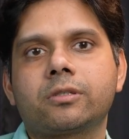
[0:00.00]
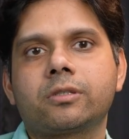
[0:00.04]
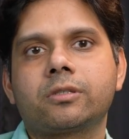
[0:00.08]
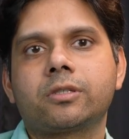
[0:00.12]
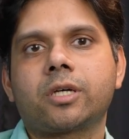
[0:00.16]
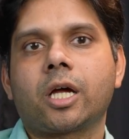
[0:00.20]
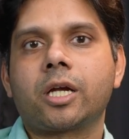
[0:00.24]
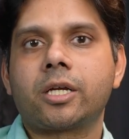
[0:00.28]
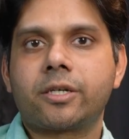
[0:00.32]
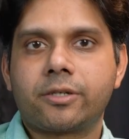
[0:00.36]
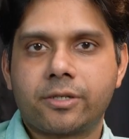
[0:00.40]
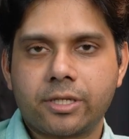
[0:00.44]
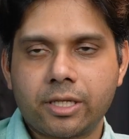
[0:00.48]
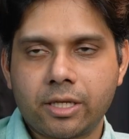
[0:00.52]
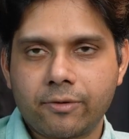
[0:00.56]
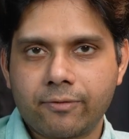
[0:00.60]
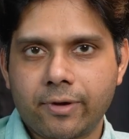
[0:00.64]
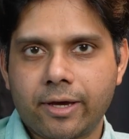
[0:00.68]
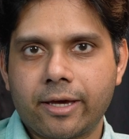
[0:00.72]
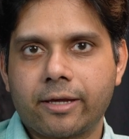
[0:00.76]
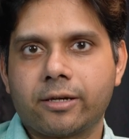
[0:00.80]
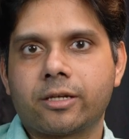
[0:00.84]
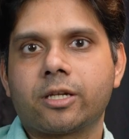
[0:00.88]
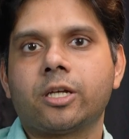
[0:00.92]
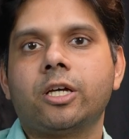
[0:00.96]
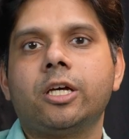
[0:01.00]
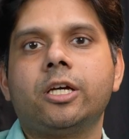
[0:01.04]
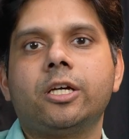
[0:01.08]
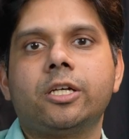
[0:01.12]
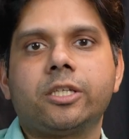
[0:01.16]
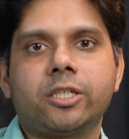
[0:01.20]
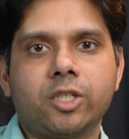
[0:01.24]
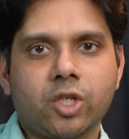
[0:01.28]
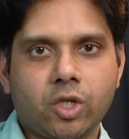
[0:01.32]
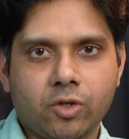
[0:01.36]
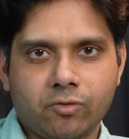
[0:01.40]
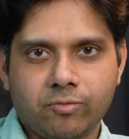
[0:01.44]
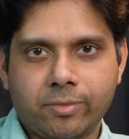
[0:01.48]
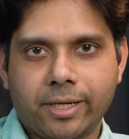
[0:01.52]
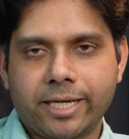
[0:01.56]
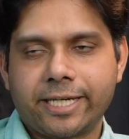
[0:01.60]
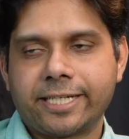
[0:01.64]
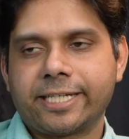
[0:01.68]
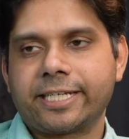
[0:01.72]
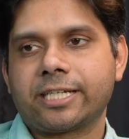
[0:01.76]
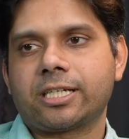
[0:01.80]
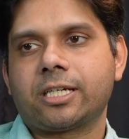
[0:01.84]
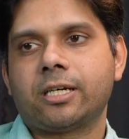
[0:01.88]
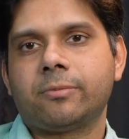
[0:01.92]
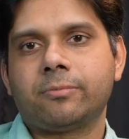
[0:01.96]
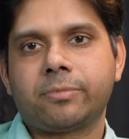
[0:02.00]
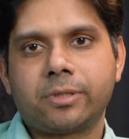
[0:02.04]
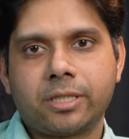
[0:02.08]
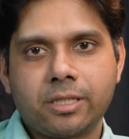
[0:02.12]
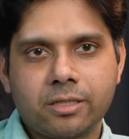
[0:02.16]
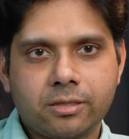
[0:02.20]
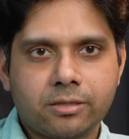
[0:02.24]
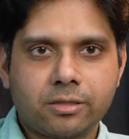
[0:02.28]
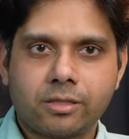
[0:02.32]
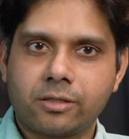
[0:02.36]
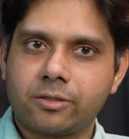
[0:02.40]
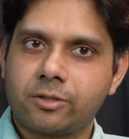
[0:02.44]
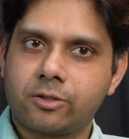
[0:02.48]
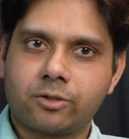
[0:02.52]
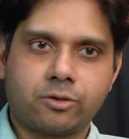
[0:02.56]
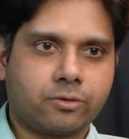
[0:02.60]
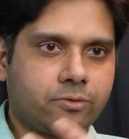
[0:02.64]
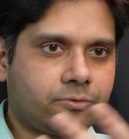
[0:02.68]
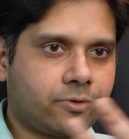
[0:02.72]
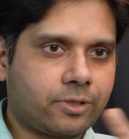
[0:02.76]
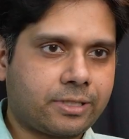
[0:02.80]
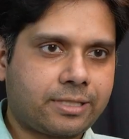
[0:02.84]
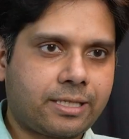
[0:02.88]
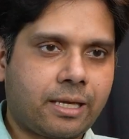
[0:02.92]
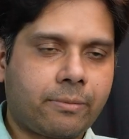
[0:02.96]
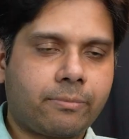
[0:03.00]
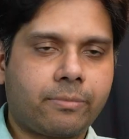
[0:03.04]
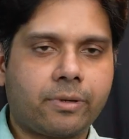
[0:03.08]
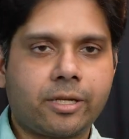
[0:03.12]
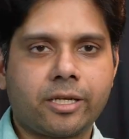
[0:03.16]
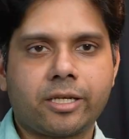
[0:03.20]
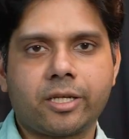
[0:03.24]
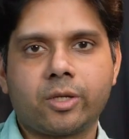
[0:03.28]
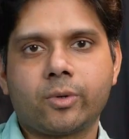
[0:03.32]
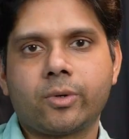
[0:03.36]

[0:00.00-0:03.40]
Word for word: country where you have biotech companies. For example, in